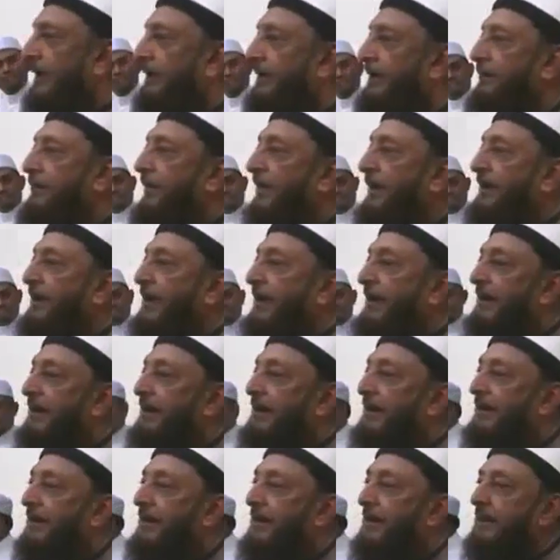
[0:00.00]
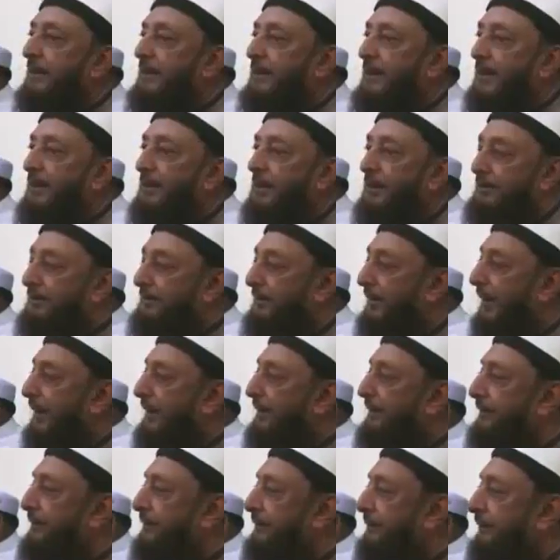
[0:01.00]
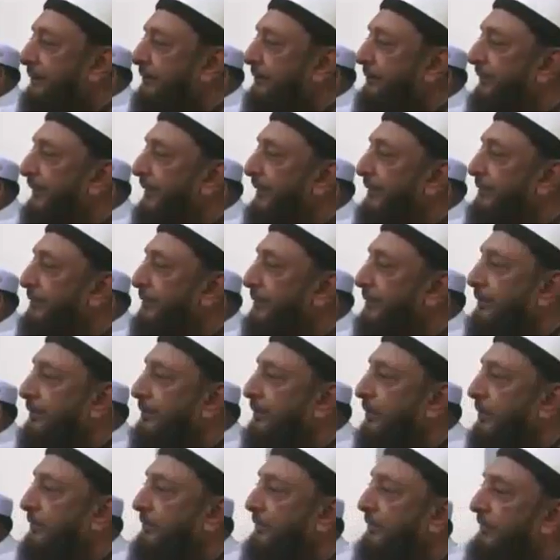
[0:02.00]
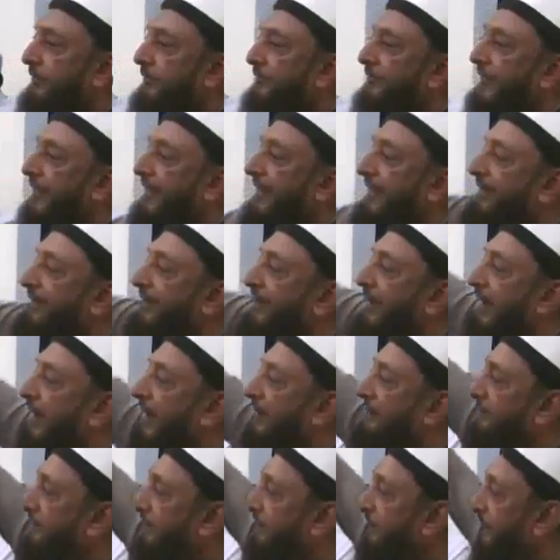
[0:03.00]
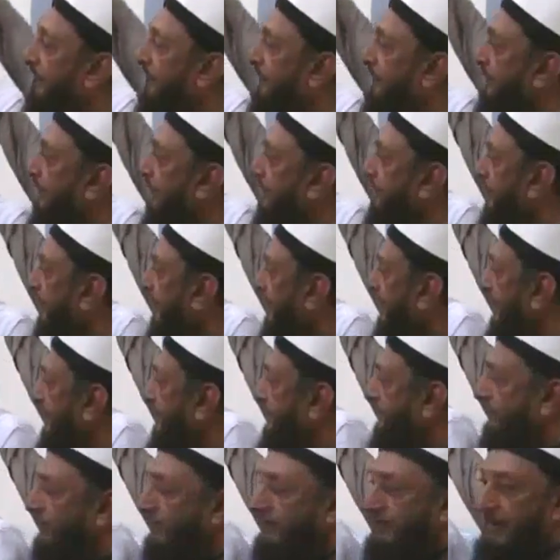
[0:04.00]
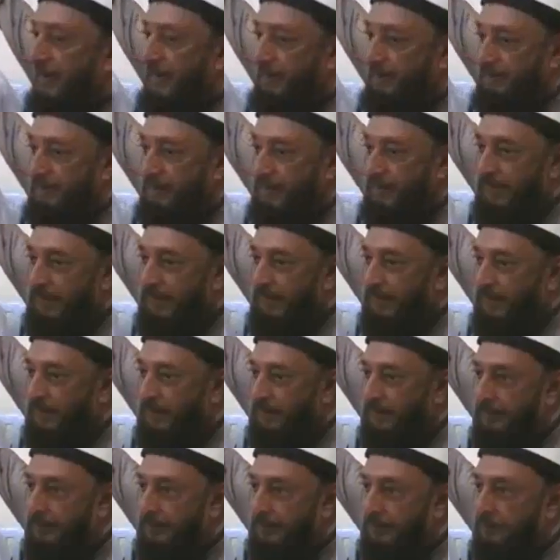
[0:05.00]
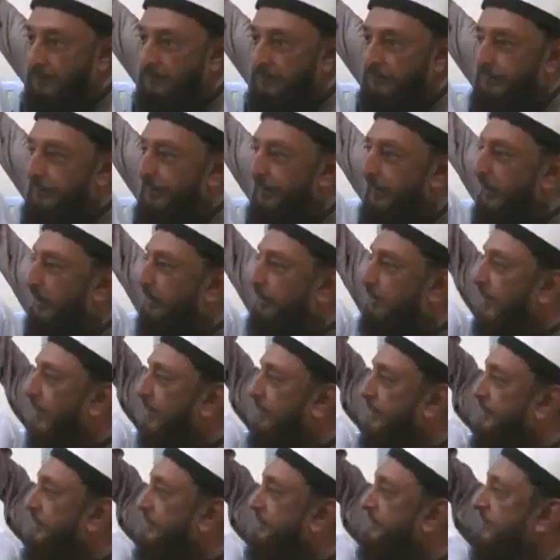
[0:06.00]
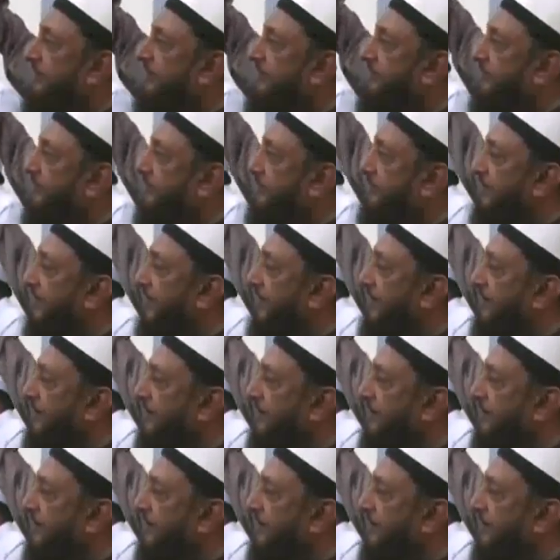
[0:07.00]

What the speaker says: And when I get a chance to speak to you on the second half of the subject of riba, you'll see how that is just as